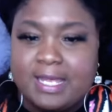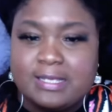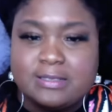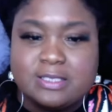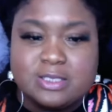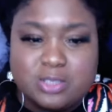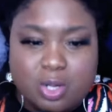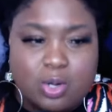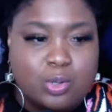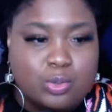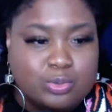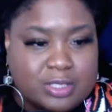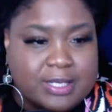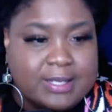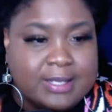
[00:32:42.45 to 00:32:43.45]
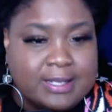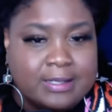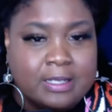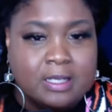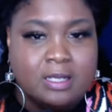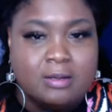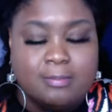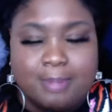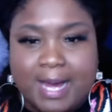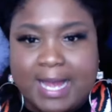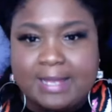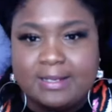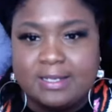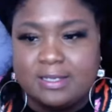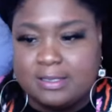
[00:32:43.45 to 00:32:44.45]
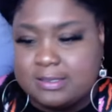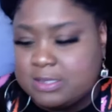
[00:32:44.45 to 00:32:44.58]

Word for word: And so did Biden.